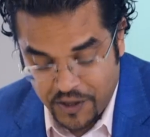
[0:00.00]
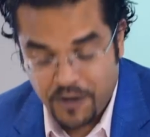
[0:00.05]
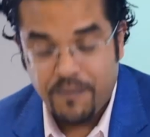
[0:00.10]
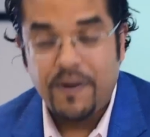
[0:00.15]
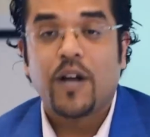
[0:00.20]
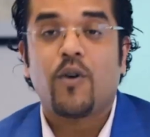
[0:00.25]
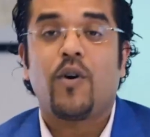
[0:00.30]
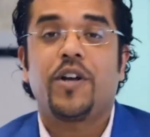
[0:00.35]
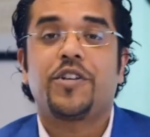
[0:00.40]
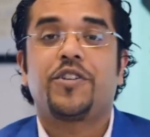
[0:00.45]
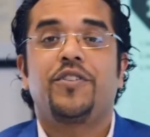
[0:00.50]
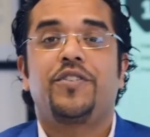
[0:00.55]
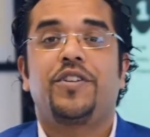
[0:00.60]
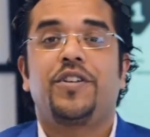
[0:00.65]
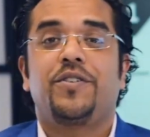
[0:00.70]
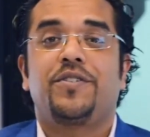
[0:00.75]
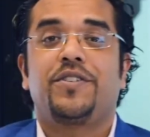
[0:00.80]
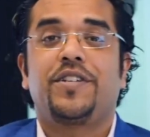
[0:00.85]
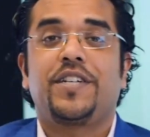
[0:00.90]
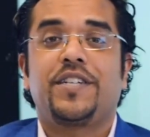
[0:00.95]
So my question
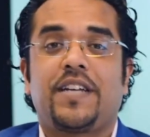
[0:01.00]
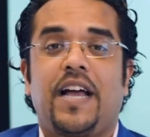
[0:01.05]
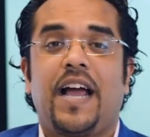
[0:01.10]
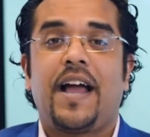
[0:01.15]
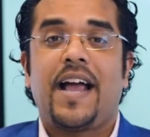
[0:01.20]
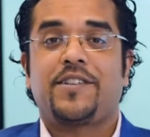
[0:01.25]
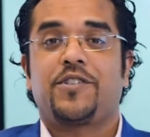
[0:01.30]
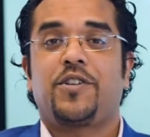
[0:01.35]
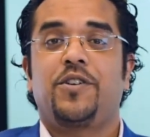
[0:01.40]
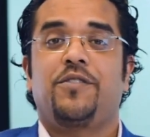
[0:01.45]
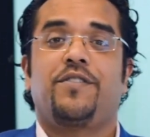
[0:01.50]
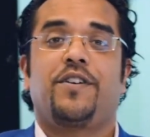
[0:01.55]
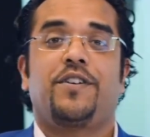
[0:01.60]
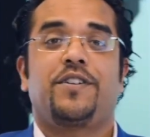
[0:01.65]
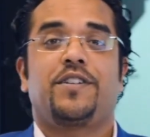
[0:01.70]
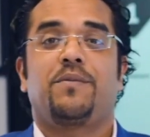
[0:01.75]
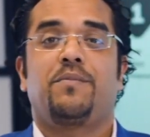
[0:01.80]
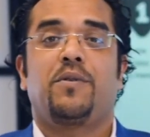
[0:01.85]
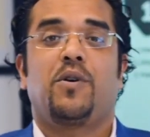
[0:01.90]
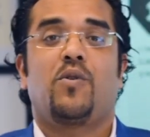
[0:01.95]
to you is this. I asked you a very
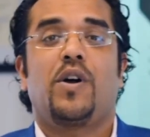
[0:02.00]
simple